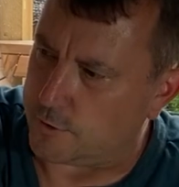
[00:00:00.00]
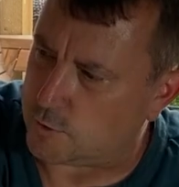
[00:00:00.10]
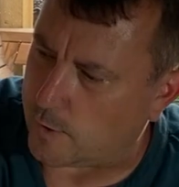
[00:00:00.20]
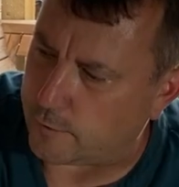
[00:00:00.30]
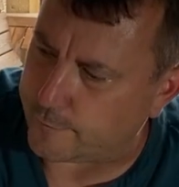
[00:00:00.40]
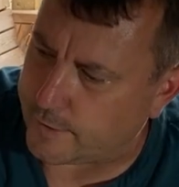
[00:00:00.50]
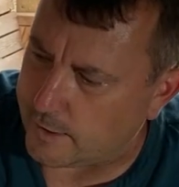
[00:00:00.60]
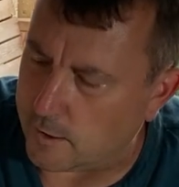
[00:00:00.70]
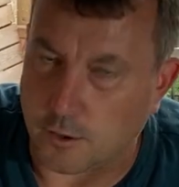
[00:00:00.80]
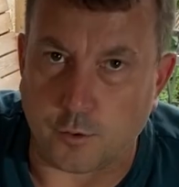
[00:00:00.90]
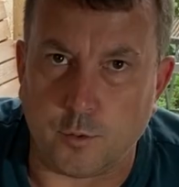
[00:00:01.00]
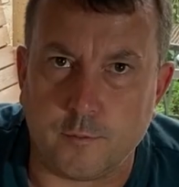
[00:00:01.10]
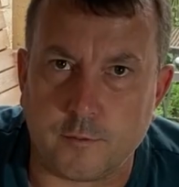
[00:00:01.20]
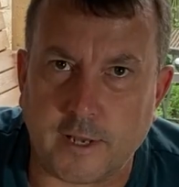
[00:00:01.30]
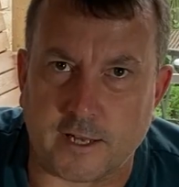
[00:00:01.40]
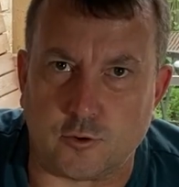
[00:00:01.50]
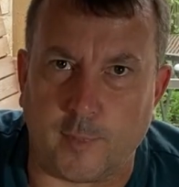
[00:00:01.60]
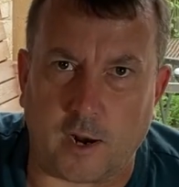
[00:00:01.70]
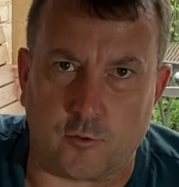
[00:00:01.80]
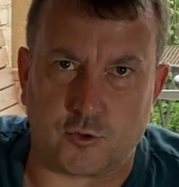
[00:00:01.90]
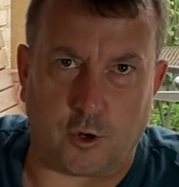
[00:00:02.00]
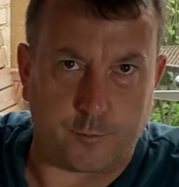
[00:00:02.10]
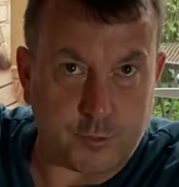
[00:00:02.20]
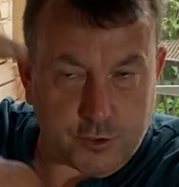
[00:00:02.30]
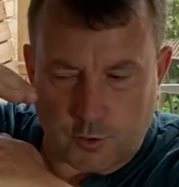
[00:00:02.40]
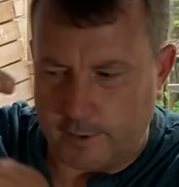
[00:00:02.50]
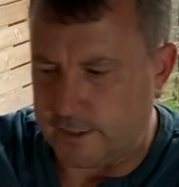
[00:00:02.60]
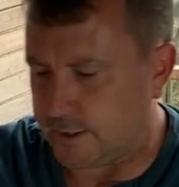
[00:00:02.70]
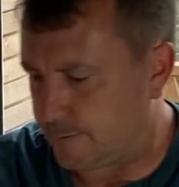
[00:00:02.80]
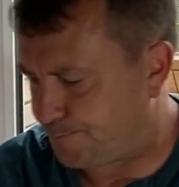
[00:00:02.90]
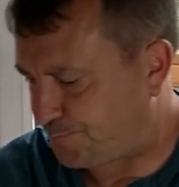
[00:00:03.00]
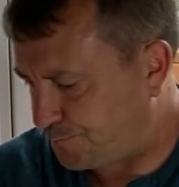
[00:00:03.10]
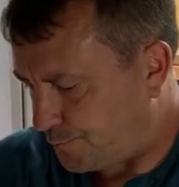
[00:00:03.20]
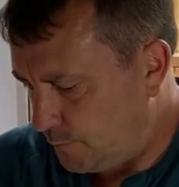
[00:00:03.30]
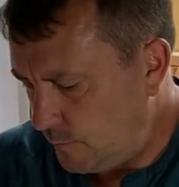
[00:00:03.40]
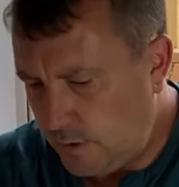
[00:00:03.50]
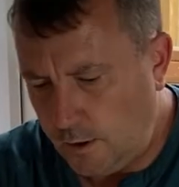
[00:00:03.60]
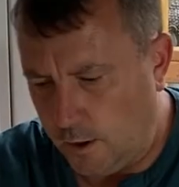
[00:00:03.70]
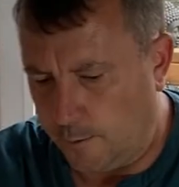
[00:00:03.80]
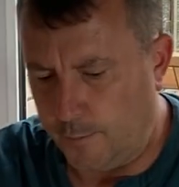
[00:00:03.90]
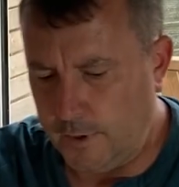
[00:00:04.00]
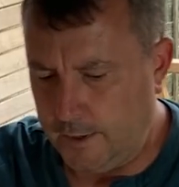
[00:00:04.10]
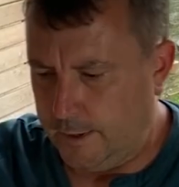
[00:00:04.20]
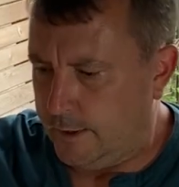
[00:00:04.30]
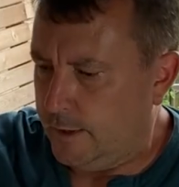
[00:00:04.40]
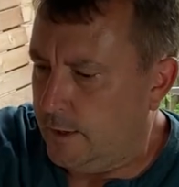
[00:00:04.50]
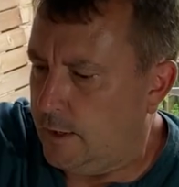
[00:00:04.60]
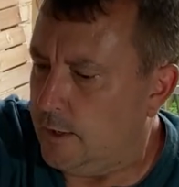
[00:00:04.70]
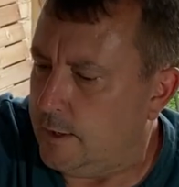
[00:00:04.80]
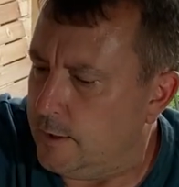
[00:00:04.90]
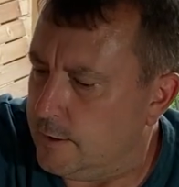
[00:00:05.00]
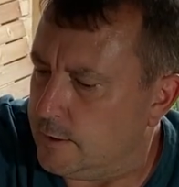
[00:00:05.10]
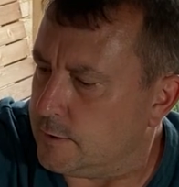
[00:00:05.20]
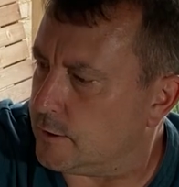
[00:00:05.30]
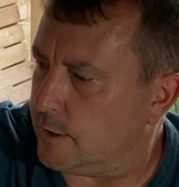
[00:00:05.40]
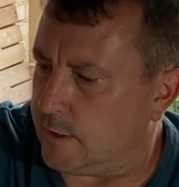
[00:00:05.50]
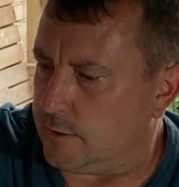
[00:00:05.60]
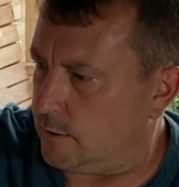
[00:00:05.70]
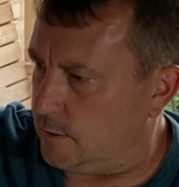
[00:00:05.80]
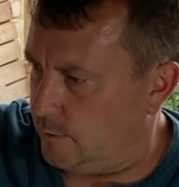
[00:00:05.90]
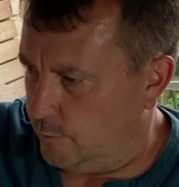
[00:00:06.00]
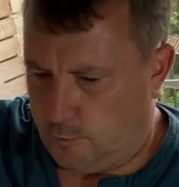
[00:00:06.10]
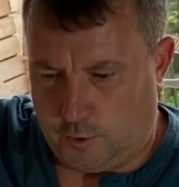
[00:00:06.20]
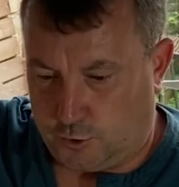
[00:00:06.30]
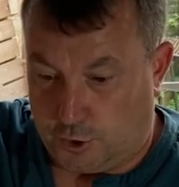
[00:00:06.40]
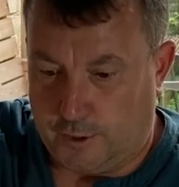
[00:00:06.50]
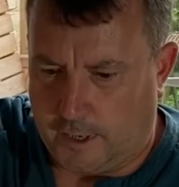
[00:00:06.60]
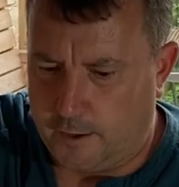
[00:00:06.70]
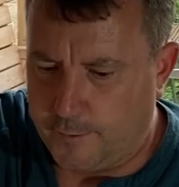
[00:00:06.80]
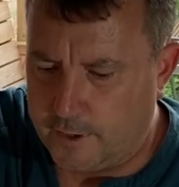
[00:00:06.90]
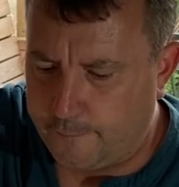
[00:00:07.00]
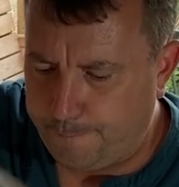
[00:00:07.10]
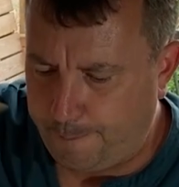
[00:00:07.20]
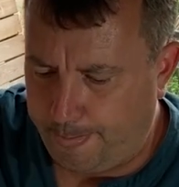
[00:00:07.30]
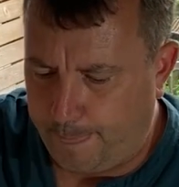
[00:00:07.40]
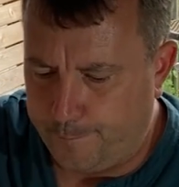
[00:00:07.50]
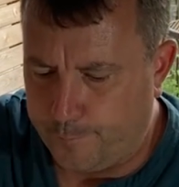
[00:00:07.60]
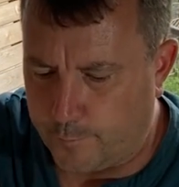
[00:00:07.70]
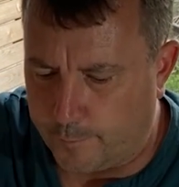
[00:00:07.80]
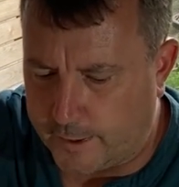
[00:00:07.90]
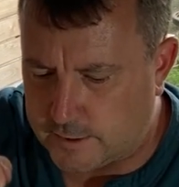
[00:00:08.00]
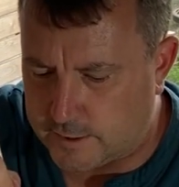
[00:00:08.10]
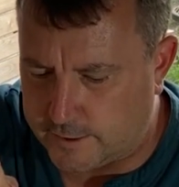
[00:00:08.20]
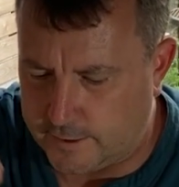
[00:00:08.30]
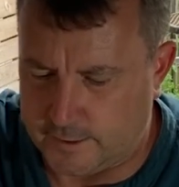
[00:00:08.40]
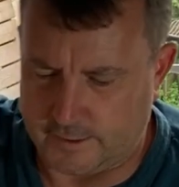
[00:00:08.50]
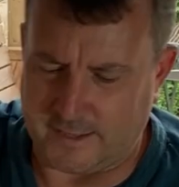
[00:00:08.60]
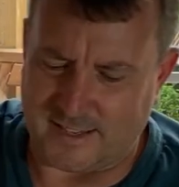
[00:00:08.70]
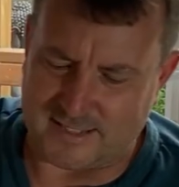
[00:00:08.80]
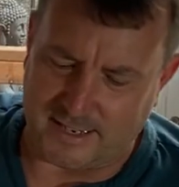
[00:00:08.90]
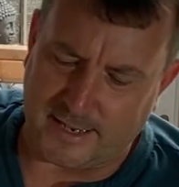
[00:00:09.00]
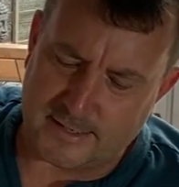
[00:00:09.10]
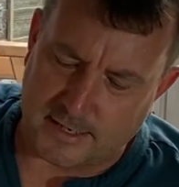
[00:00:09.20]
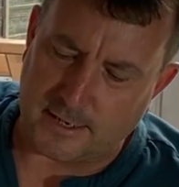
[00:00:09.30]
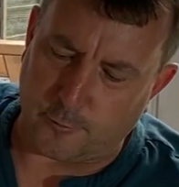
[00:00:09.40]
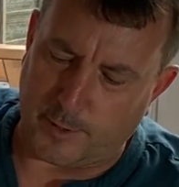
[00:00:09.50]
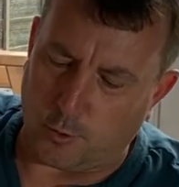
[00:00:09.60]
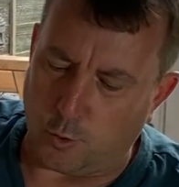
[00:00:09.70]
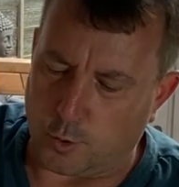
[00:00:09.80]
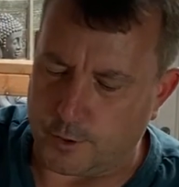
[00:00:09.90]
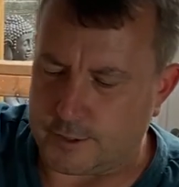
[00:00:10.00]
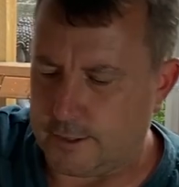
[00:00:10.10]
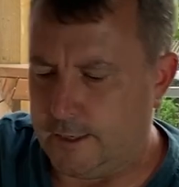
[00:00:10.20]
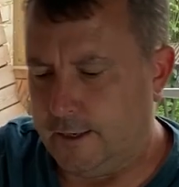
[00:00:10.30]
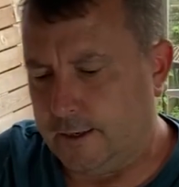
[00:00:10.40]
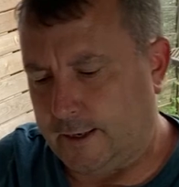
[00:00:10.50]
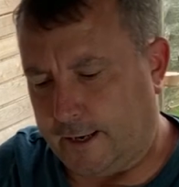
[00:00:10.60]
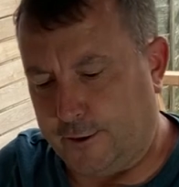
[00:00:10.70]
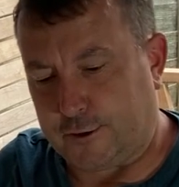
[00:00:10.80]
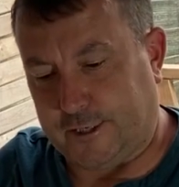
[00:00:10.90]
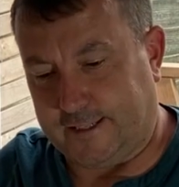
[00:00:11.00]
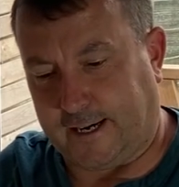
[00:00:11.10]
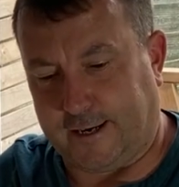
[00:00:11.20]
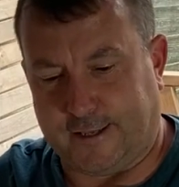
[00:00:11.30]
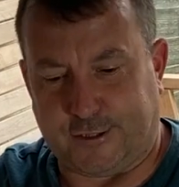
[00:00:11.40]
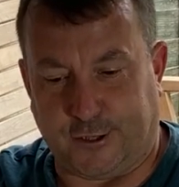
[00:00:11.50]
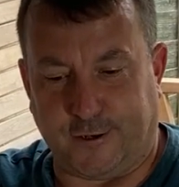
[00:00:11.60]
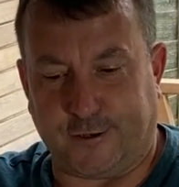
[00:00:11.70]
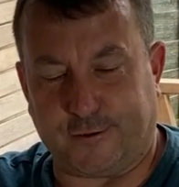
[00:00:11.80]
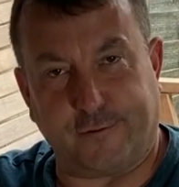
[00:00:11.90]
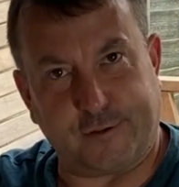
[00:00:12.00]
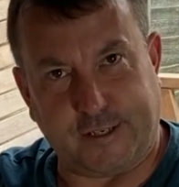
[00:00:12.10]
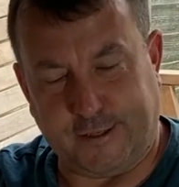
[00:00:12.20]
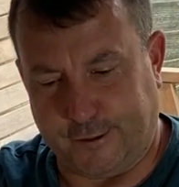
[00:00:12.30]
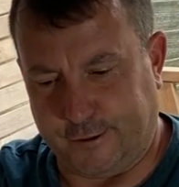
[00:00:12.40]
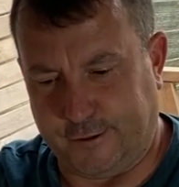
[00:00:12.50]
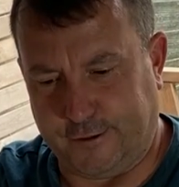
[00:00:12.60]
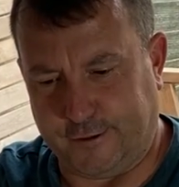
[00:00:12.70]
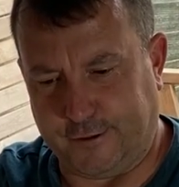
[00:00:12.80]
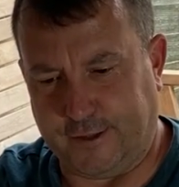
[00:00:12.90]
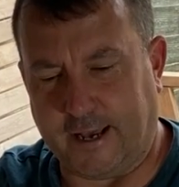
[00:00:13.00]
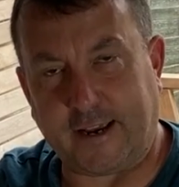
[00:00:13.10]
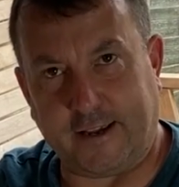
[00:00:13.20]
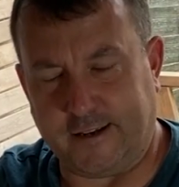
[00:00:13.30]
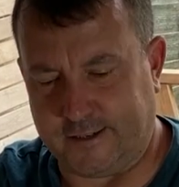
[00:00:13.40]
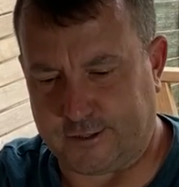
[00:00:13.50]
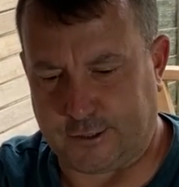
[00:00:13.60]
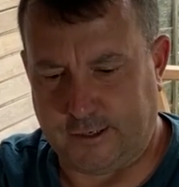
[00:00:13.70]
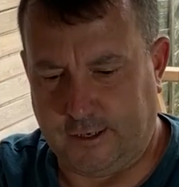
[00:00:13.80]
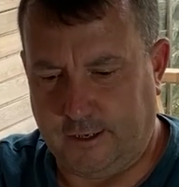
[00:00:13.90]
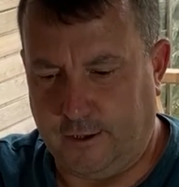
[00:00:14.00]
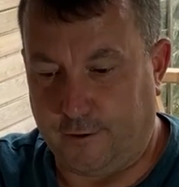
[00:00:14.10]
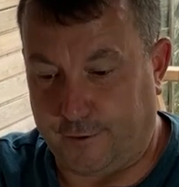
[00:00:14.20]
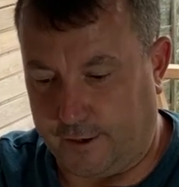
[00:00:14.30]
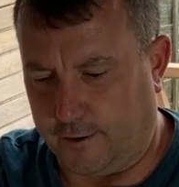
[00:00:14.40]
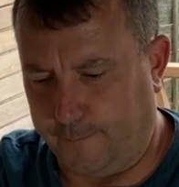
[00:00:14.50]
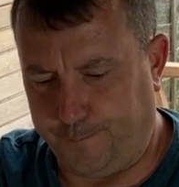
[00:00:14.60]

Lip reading: 12 kilo kettlebell on top to squeeze it. So that, I'll show you that in a minute. But basically it is a little bit awkward getting the cheese out of this jar, because obviously the neck is thinner